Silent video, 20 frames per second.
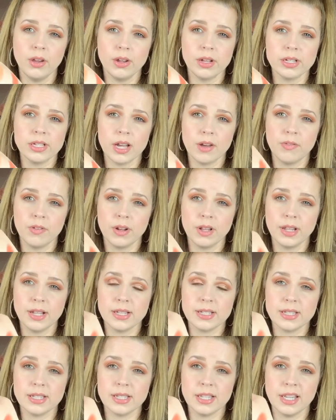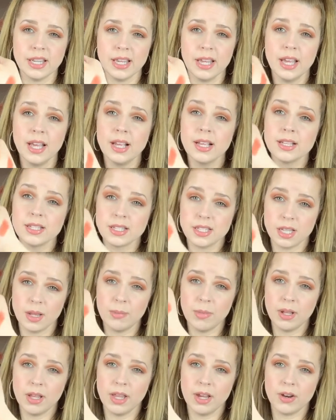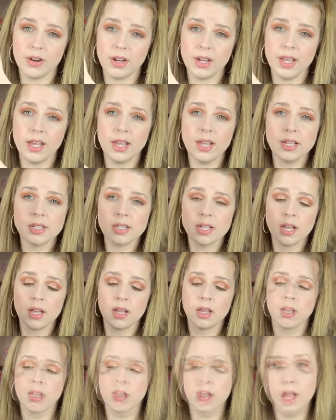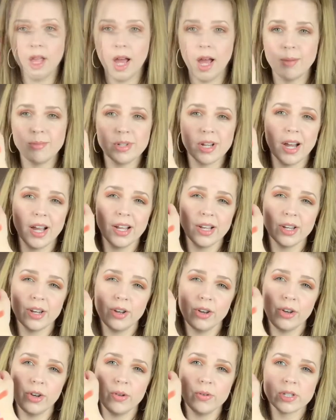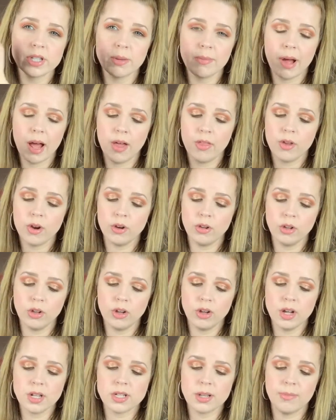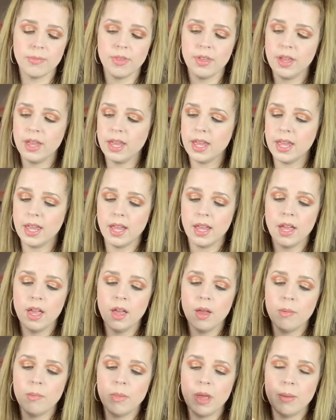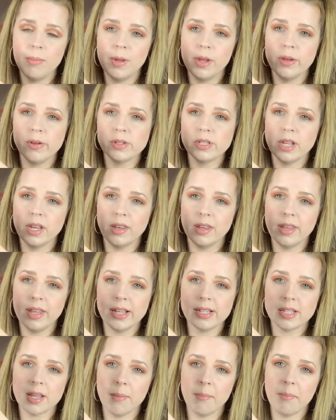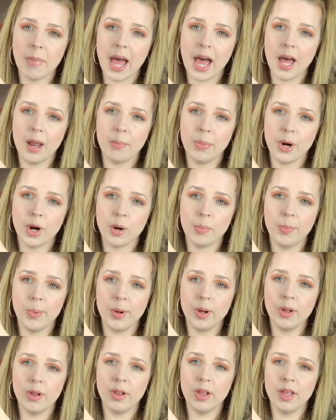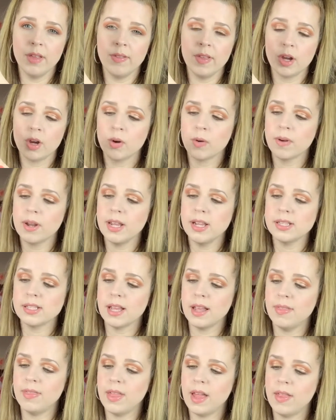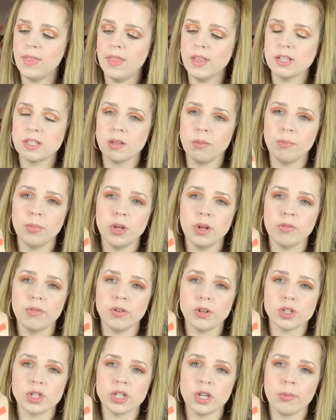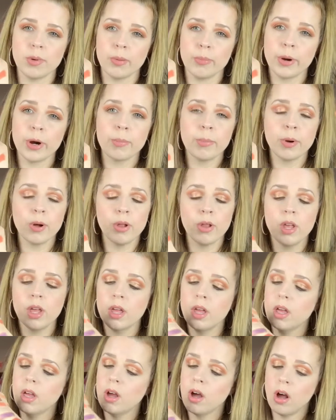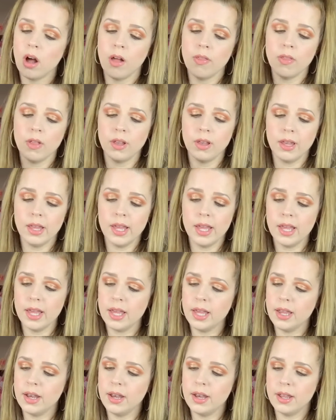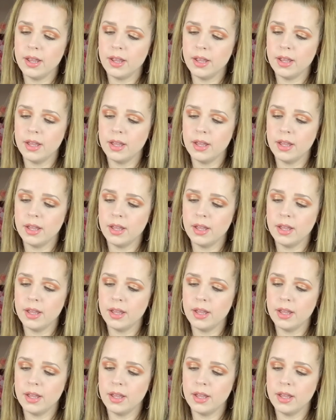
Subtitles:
you can definitely see similarities. I'm dying to do some other looks. I'm thinking maybe using this matte purple in the crease and then this beautiful shimmer purple on the lid.